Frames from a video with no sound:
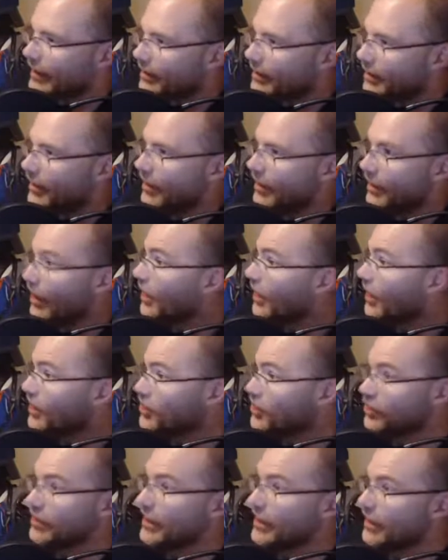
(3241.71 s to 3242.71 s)

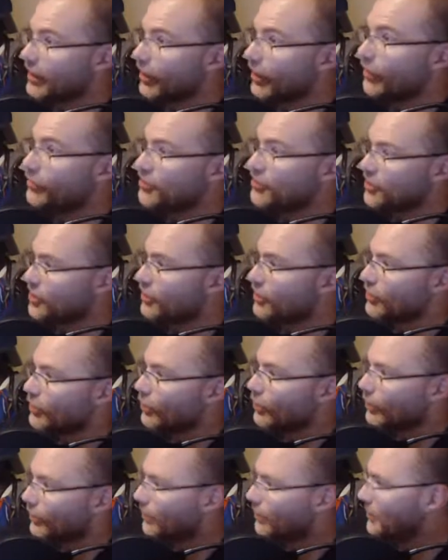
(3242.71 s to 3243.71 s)
initially goes
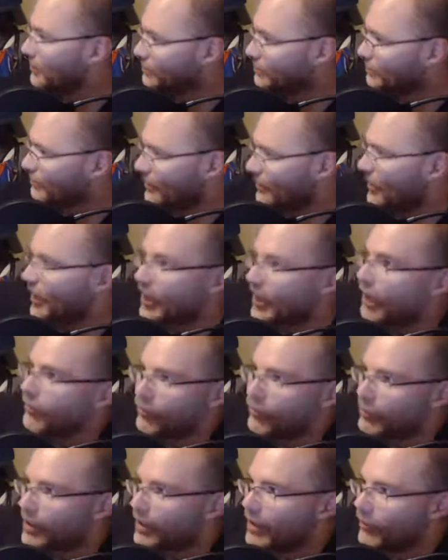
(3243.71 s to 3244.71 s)
to the
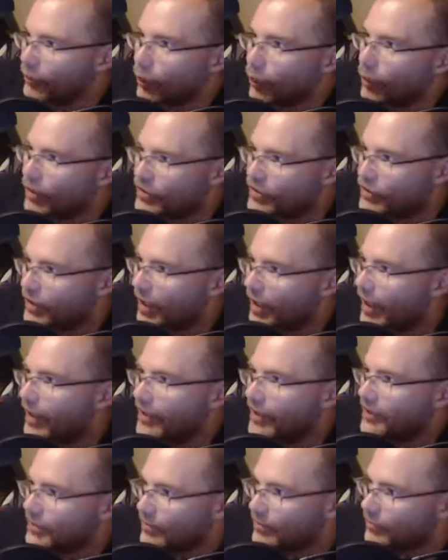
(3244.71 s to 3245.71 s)
government of
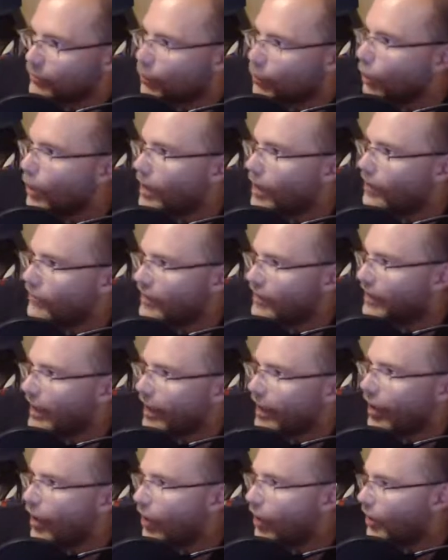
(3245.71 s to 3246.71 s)
Coruscant, whatever they
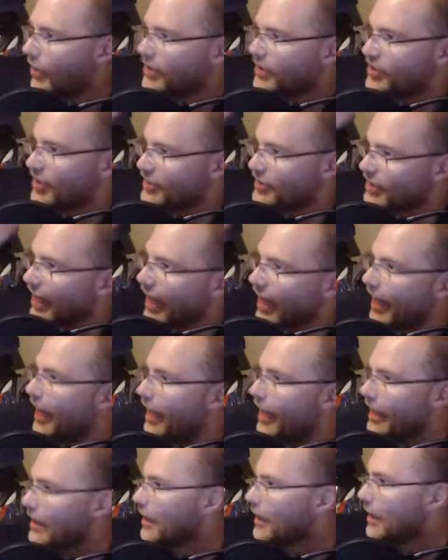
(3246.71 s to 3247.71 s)
are, and says,
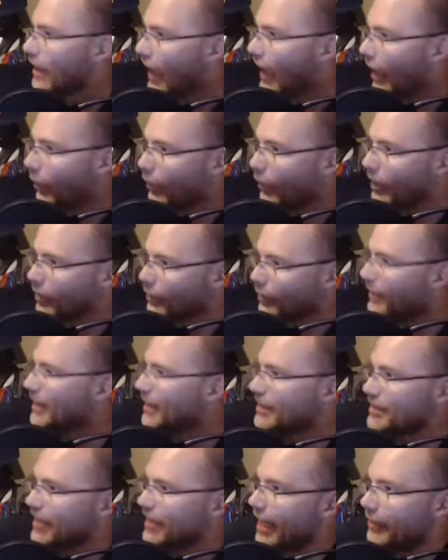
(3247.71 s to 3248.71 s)
hey, I want to
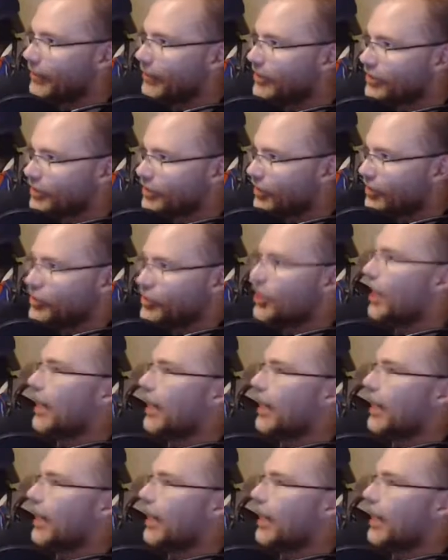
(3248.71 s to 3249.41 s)
reestablish the Jedi.